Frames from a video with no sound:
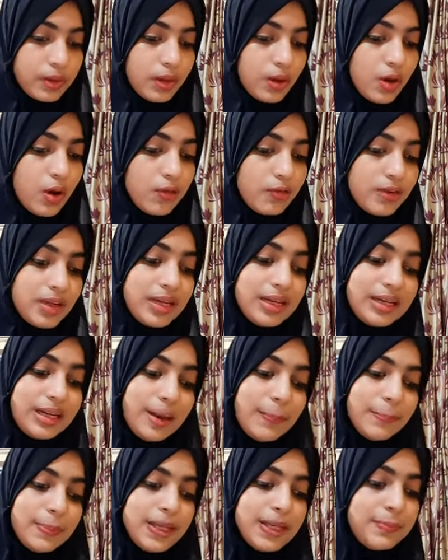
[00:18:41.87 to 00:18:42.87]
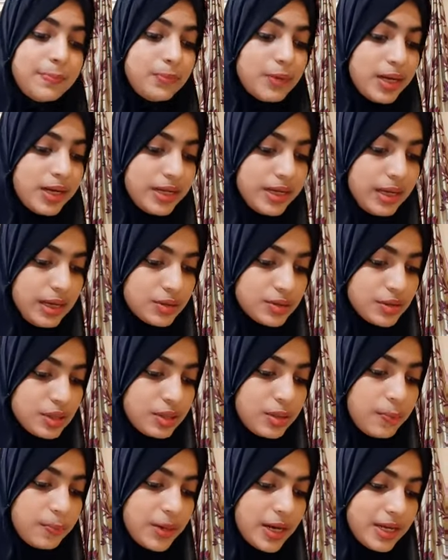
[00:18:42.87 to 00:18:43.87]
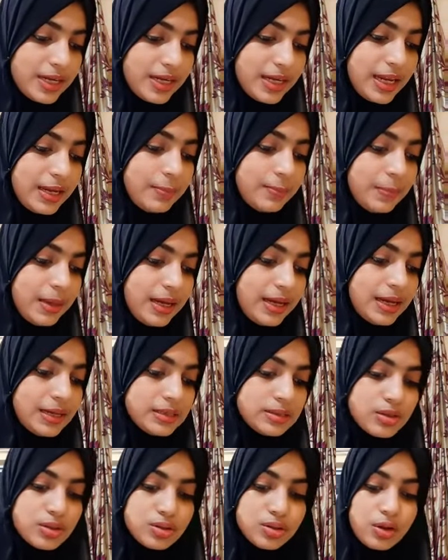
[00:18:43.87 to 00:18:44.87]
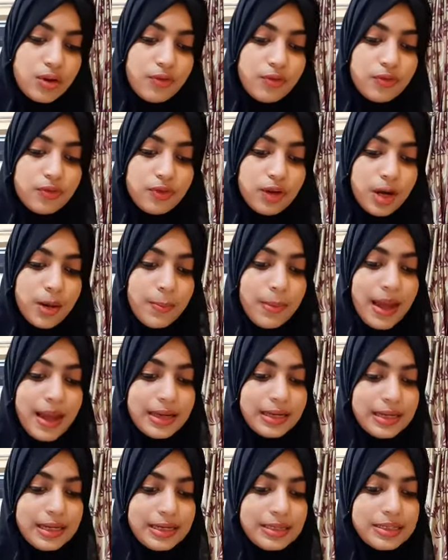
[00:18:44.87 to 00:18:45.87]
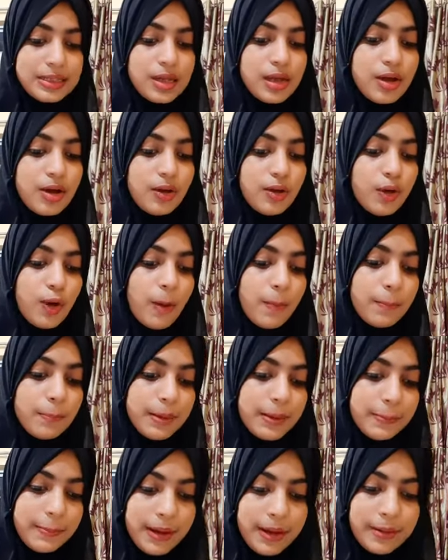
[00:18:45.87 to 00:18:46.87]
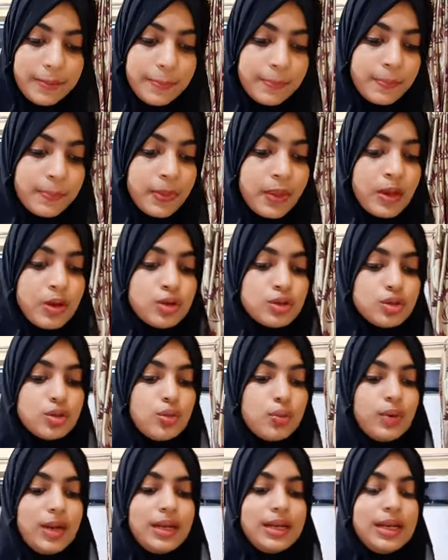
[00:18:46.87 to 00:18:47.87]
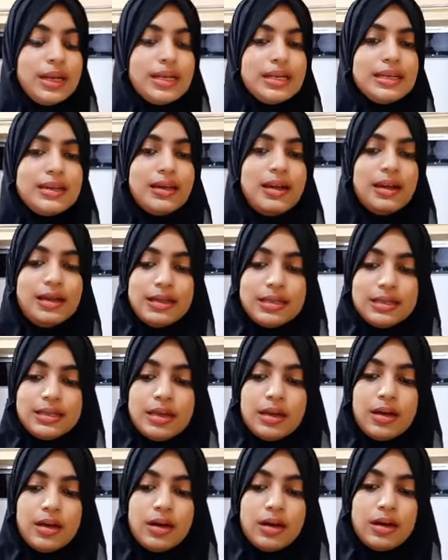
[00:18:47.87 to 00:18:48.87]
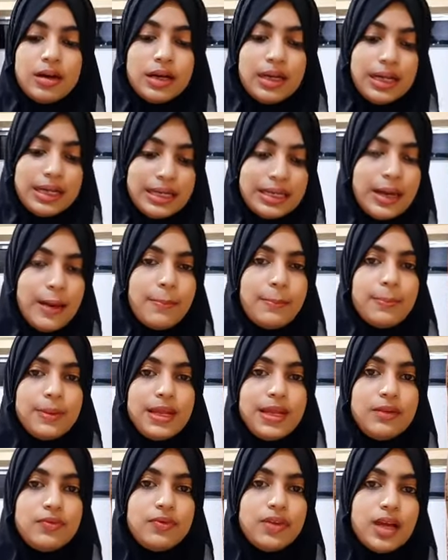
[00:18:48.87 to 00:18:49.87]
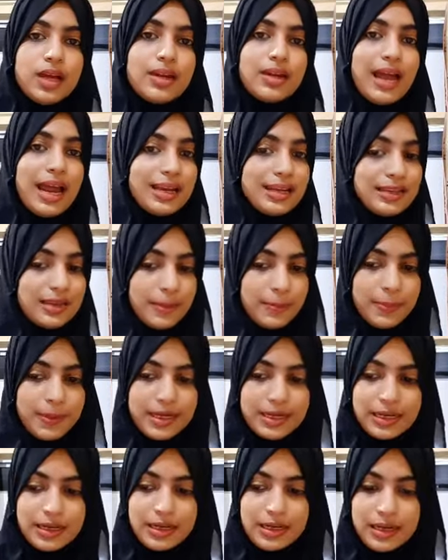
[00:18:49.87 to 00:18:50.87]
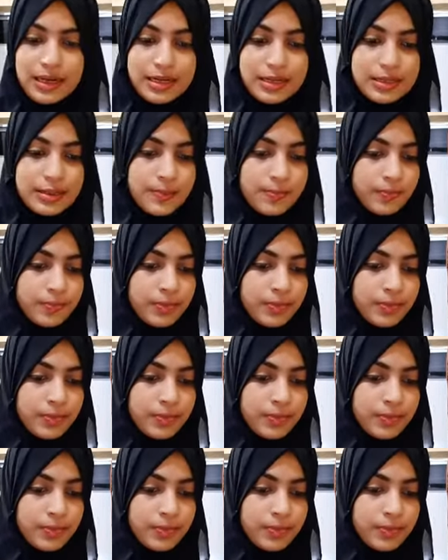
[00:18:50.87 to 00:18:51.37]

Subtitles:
of incomplete predication, the predicate may consist of verb and its complement. So when it is incomplete, we had completed it